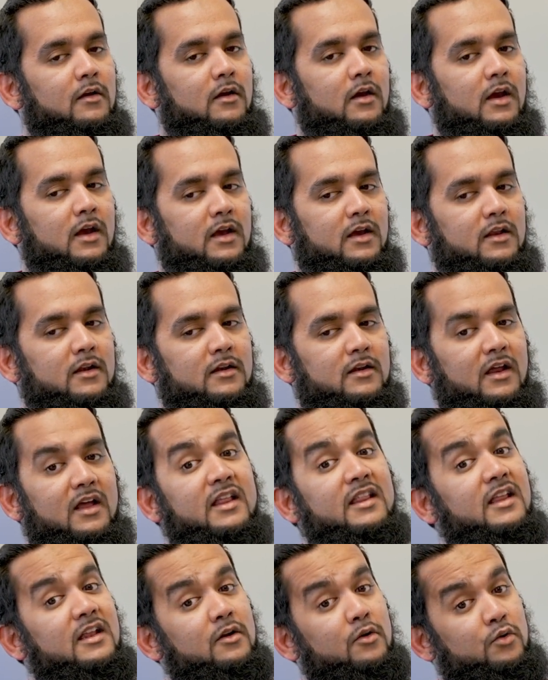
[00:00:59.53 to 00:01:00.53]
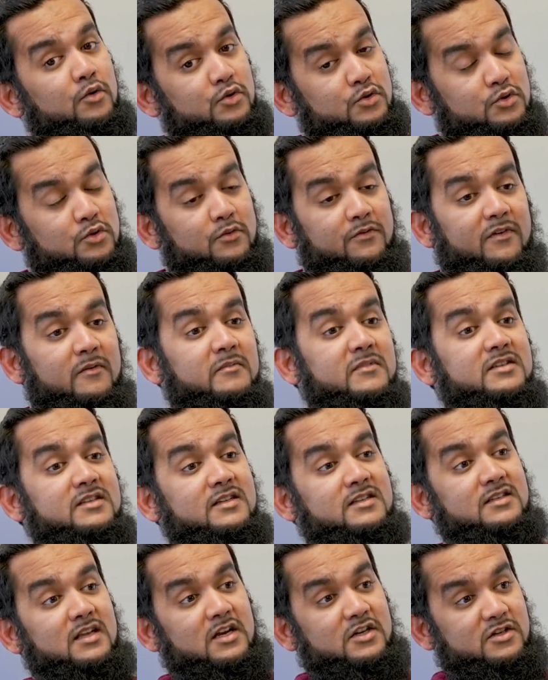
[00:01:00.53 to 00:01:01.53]
And and then also from a
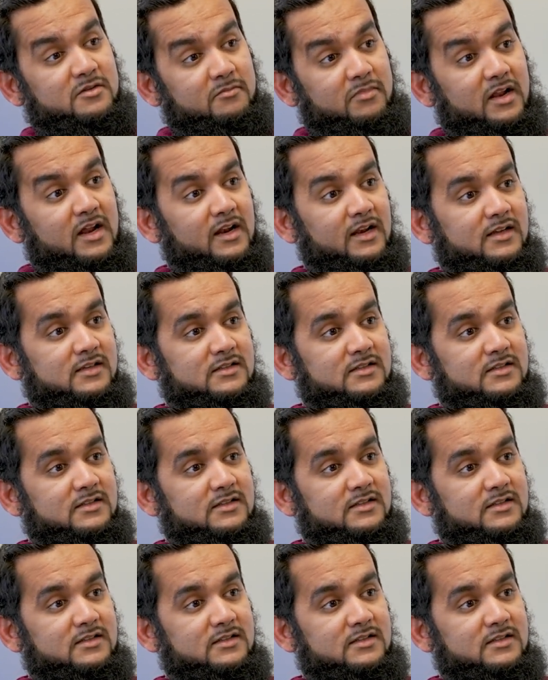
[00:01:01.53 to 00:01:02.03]
succession planning